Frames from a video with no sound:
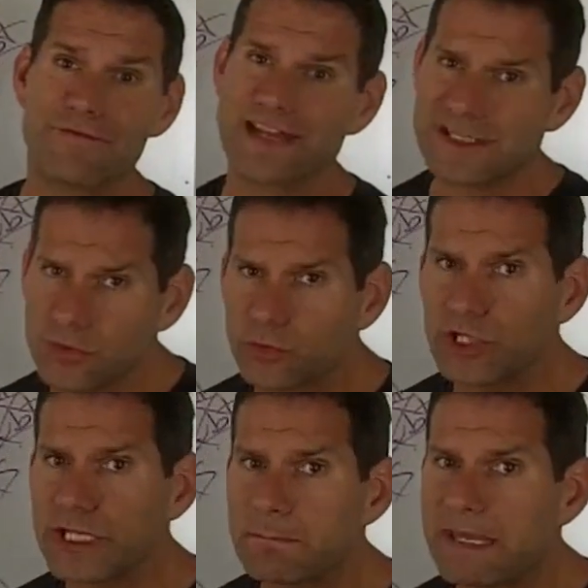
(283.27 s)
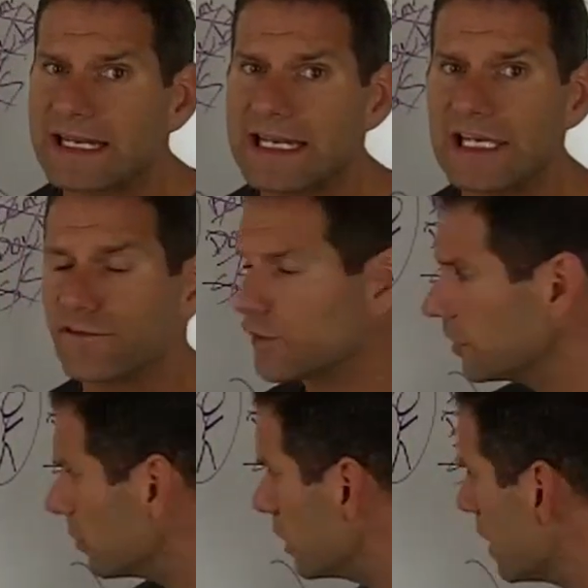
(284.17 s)
If that's a really big need for
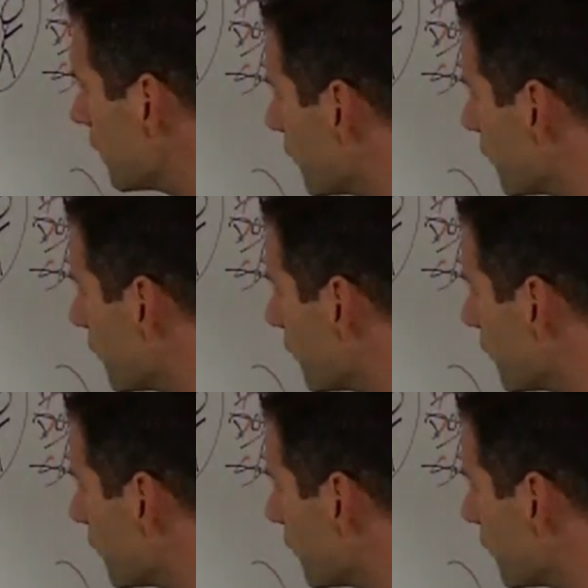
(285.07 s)
you,